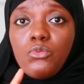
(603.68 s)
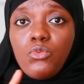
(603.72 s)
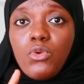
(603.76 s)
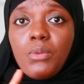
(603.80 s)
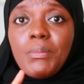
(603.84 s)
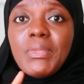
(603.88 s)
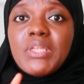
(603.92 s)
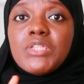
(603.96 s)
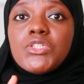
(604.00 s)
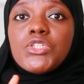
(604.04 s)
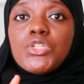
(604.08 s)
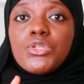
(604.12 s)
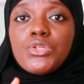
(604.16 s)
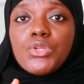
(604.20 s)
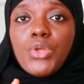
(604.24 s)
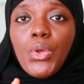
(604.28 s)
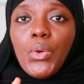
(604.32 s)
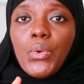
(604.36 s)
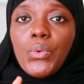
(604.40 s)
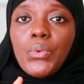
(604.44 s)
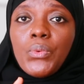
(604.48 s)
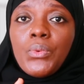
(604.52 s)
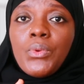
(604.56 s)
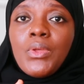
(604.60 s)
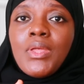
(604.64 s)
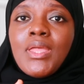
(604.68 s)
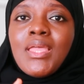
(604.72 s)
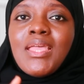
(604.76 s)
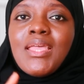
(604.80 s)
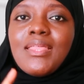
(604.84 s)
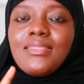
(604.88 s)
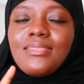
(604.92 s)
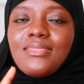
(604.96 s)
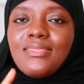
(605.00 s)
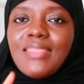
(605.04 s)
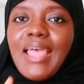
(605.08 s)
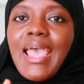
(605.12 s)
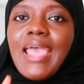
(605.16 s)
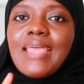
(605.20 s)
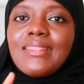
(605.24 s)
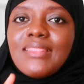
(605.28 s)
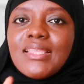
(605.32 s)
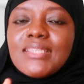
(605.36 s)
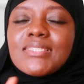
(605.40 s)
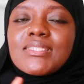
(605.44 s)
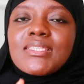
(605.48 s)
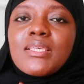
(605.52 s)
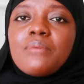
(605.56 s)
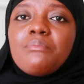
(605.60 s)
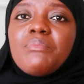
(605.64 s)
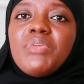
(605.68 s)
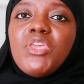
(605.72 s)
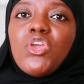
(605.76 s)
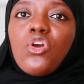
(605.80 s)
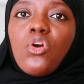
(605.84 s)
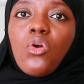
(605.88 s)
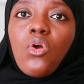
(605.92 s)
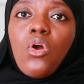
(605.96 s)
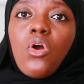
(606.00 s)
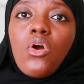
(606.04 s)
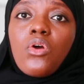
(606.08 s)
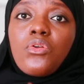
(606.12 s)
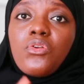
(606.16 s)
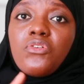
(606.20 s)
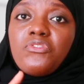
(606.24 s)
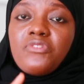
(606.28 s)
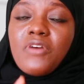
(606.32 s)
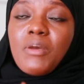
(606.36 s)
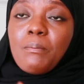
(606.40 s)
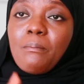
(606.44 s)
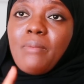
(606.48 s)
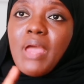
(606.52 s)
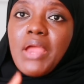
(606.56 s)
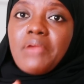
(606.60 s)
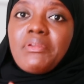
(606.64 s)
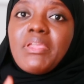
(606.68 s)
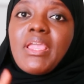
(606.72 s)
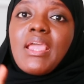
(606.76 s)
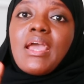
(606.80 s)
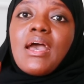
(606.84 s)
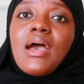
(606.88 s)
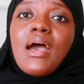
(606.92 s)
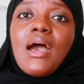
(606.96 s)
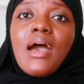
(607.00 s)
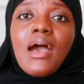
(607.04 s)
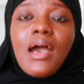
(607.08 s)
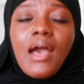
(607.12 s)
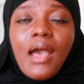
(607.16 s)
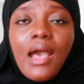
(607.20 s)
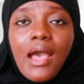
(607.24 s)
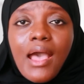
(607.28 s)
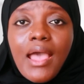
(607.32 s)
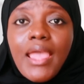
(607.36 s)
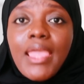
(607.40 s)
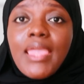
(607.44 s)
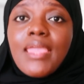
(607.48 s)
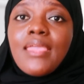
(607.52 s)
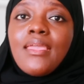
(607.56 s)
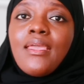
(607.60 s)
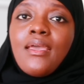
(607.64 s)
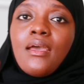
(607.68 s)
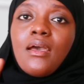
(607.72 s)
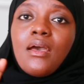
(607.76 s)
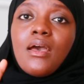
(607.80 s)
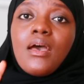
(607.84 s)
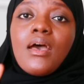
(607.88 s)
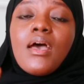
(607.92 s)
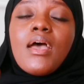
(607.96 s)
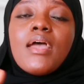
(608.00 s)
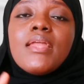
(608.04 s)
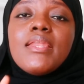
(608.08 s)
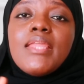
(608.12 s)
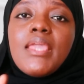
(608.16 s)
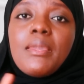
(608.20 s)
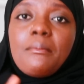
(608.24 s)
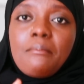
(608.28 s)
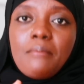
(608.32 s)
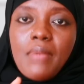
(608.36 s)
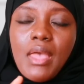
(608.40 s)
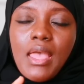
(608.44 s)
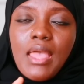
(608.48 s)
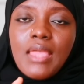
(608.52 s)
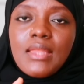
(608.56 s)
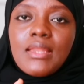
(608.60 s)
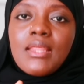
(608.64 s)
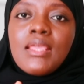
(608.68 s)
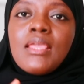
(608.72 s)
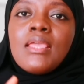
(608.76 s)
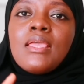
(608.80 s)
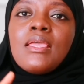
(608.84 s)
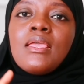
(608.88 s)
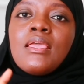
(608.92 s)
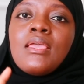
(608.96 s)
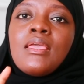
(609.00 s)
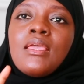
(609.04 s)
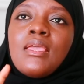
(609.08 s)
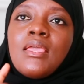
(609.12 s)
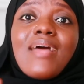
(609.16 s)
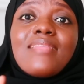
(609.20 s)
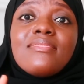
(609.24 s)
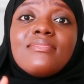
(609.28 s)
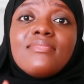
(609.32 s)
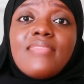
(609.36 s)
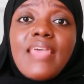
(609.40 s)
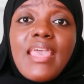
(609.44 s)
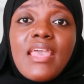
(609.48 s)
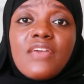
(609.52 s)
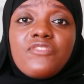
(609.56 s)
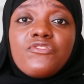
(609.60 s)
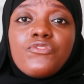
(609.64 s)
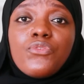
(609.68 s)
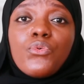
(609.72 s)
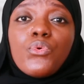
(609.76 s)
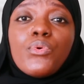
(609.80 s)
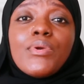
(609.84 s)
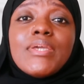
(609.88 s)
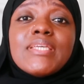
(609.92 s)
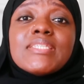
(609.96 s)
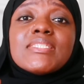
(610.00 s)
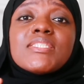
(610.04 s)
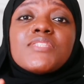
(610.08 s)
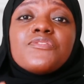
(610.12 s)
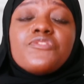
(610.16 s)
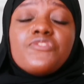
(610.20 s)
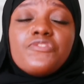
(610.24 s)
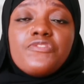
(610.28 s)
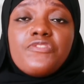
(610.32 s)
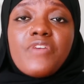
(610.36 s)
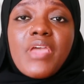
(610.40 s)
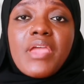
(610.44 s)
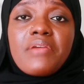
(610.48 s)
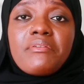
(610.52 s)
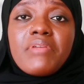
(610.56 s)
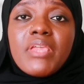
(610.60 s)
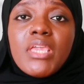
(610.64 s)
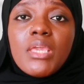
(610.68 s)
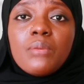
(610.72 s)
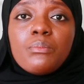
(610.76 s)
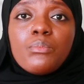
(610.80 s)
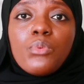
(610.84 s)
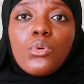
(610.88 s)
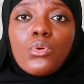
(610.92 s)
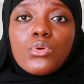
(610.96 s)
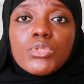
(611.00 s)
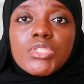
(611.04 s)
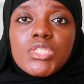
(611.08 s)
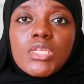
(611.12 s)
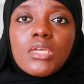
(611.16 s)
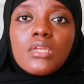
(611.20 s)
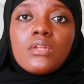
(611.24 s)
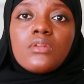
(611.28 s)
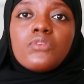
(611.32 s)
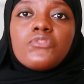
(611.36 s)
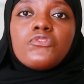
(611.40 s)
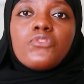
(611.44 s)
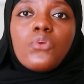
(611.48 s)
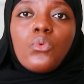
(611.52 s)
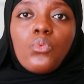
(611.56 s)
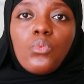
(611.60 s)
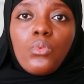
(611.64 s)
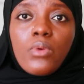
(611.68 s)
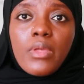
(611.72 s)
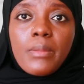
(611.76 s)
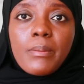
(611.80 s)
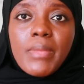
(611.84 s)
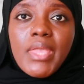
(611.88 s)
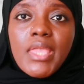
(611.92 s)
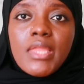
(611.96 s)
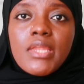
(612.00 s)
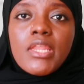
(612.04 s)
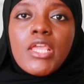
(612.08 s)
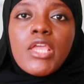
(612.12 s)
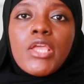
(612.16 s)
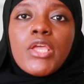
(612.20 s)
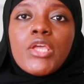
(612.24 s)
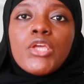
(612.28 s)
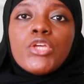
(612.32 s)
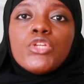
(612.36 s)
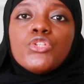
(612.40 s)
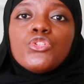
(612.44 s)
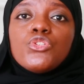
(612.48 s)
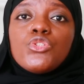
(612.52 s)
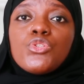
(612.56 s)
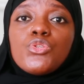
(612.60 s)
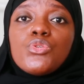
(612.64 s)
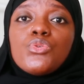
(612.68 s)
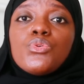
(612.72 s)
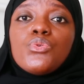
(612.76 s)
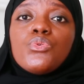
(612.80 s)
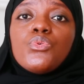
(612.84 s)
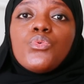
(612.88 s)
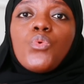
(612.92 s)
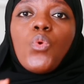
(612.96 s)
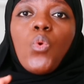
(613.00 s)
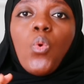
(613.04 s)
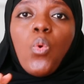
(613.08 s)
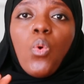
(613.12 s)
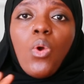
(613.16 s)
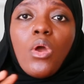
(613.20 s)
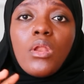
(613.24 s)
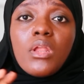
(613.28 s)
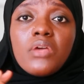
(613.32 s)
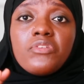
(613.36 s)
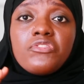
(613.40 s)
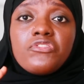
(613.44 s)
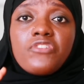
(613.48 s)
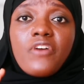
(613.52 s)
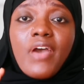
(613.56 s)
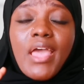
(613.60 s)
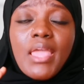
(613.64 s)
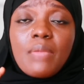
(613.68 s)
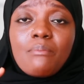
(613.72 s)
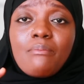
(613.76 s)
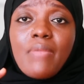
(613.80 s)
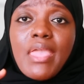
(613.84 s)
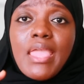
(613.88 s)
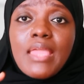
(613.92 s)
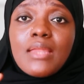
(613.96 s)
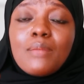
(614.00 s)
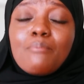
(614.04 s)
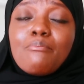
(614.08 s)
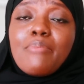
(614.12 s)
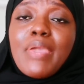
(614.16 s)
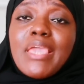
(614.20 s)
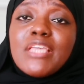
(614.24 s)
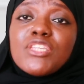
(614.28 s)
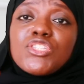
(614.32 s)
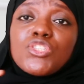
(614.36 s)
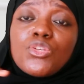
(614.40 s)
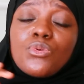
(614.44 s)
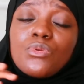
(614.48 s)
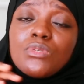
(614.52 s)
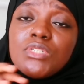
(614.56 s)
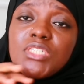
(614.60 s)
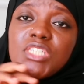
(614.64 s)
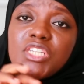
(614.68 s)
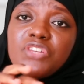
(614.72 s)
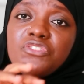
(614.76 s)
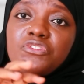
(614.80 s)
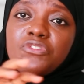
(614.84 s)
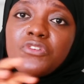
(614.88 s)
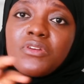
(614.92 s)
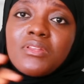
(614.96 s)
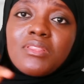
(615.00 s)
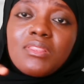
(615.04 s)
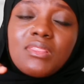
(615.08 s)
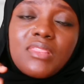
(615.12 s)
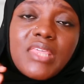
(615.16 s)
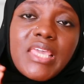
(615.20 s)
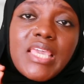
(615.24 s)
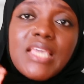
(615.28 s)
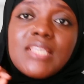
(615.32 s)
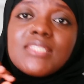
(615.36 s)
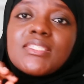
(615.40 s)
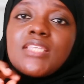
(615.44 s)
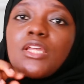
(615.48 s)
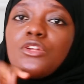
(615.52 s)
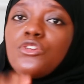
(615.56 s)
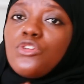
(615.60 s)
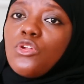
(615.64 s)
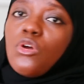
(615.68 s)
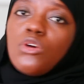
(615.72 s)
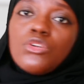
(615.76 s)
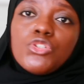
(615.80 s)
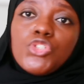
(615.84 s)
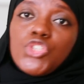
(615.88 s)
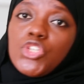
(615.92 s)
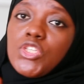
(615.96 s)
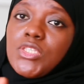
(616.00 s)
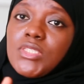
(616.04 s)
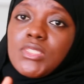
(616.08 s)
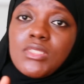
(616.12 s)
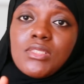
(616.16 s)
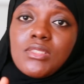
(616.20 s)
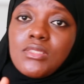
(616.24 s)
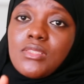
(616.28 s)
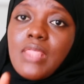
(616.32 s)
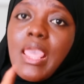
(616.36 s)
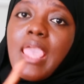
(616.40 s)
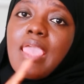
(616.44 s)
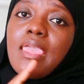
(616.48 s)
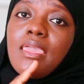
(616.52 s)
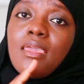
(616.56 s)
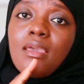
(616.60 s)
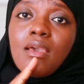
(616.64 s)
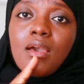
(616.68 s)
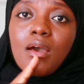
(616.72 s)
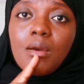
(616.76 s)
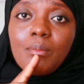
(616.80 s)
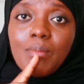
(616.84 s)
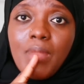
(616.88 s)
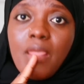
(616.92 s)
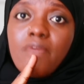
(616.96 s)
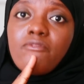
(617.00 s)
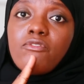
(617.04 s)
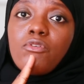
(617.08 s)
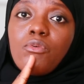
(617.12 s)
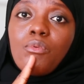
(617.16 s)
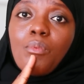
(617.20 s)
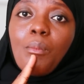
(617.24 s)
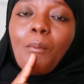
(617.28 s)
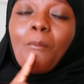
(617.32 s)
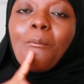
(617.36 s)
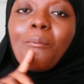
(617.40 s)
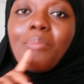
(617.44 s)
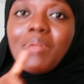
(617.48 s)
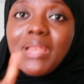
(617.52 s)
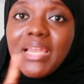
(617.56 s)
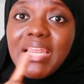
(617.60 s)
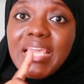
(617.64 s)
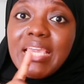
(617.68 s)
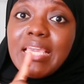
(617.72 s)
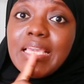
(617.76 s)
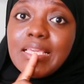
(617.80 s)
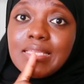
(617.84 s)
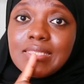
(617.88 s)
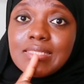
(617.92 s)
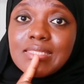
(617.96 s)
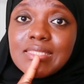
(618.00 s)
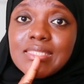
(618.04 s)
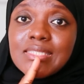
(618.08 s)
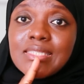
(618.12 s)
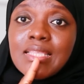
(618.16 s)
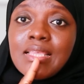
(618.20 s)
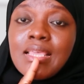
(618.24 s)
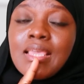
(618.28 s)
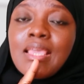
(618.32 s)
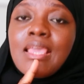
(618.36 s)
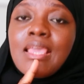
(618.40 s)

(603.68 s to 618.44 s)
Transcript: for women to know that this can be a con of marrying a high earning man, and therefore it's very important for women to qualify men based on different things and not just their income level. Please,